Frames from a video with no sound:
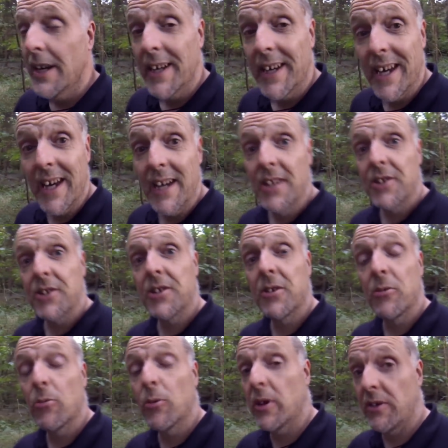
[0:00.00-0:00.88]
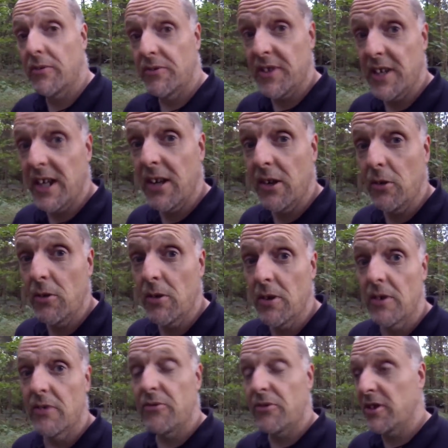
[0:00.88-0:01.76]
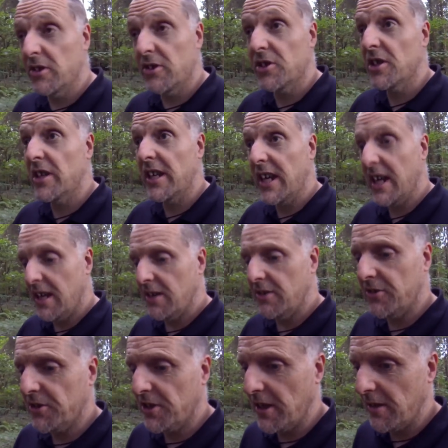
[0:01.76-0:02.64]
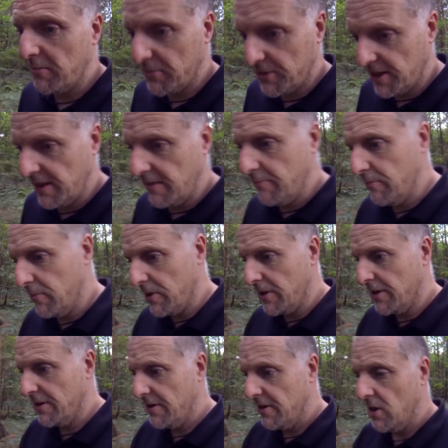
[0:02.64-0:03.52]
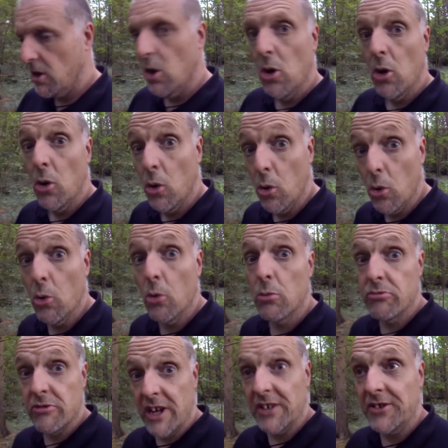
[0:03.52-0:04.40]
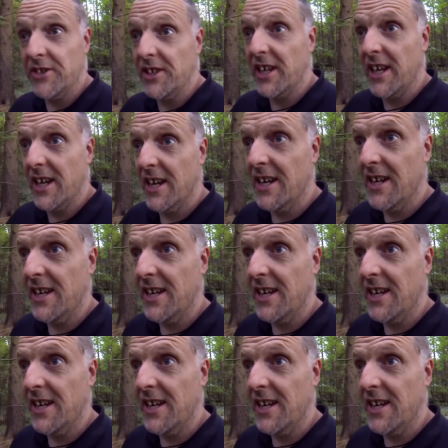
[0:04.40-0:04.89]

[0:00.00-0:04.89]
Yes, we've now officially hit September. Already.